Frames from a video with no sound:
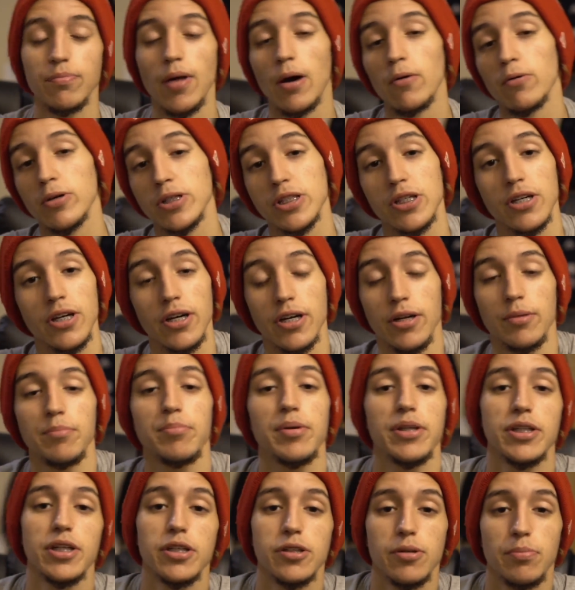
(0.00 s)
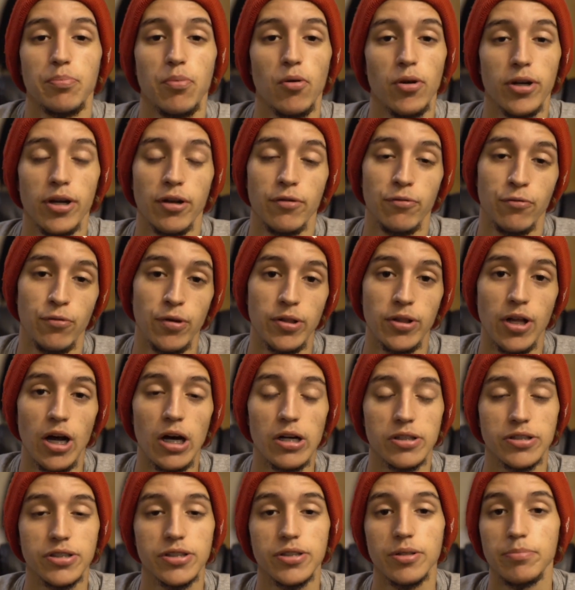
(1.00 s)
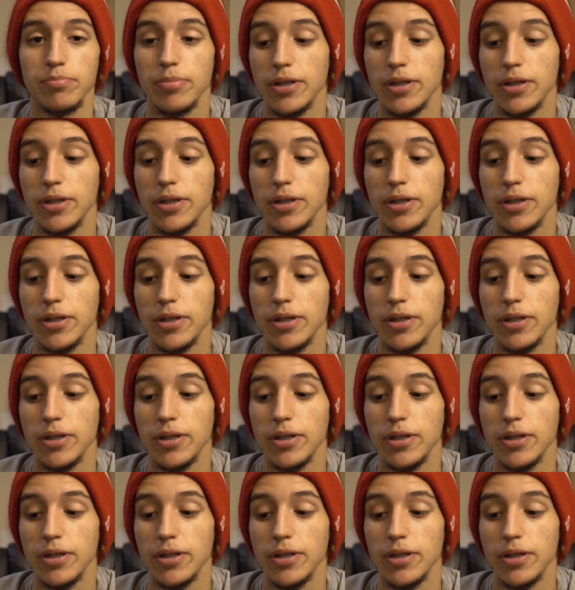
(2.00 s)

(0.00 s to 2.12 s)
wasn't gonna be disappointed if we lost